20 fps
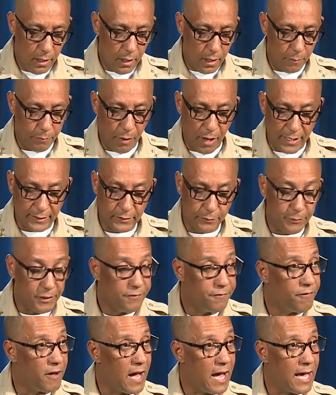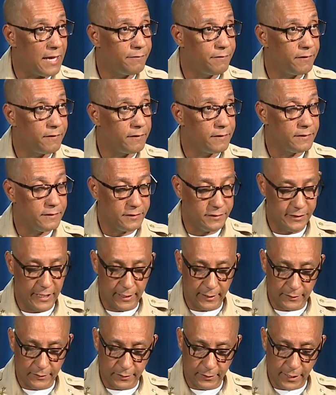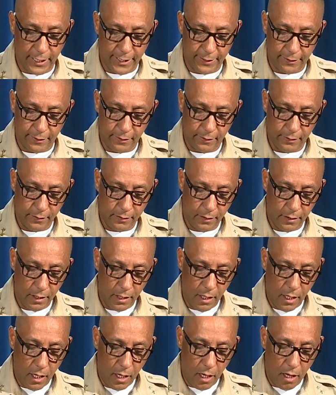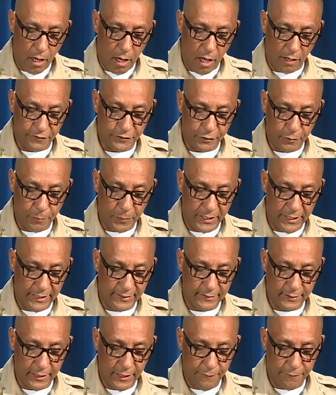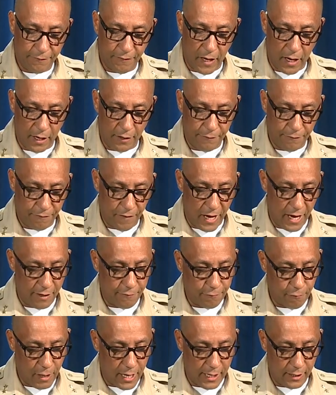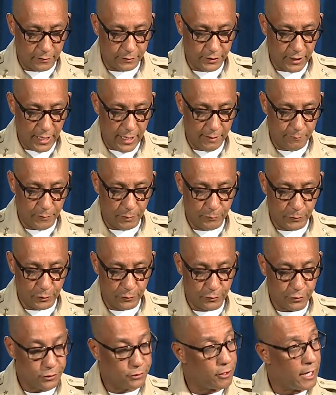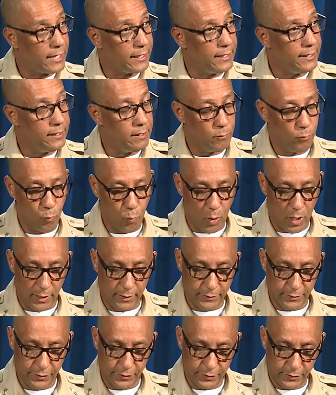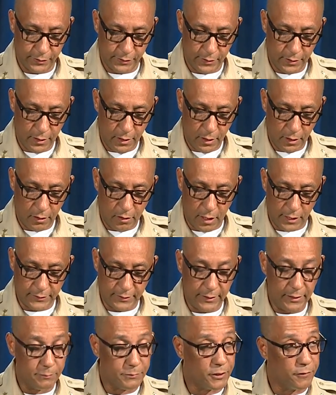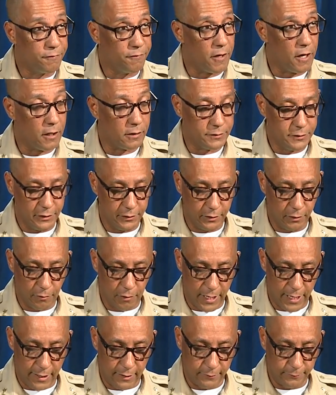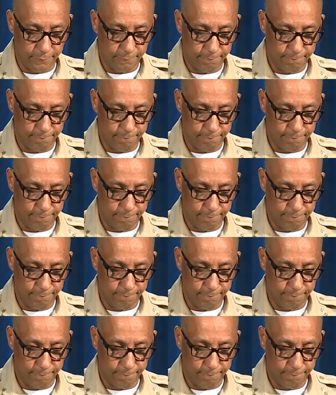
Approximately five seconds later, Officer Beninsky fired five rounds at Mahmoud, striking him once causing him to fall to the ground.